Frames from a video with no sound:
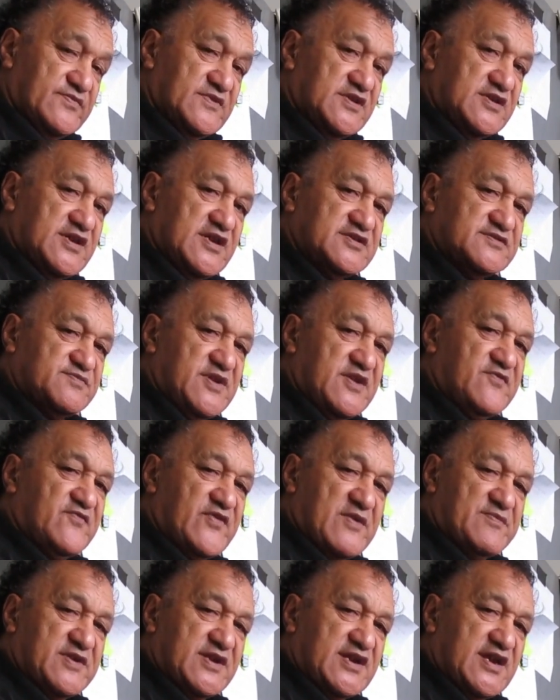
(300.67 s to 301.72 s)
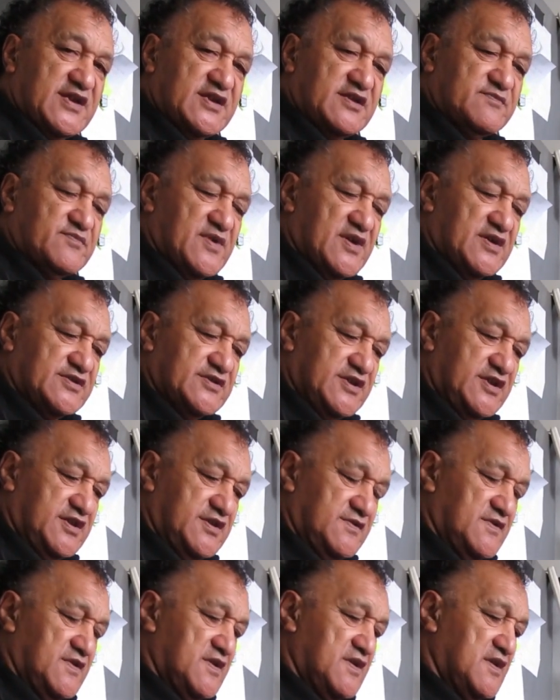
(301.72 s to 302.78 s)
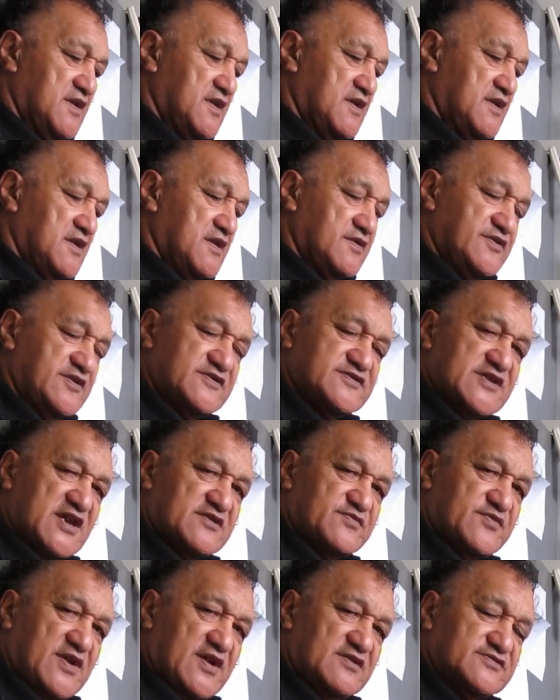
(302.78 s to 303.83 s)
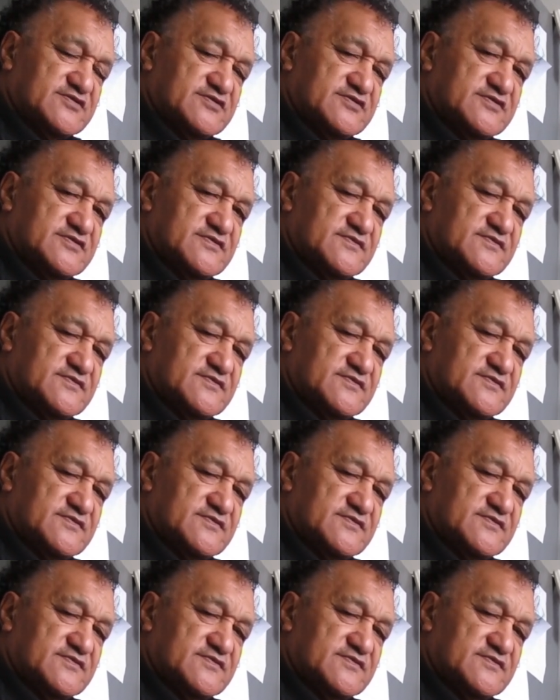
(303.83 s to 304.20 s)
It has been fabricated by the New South Wales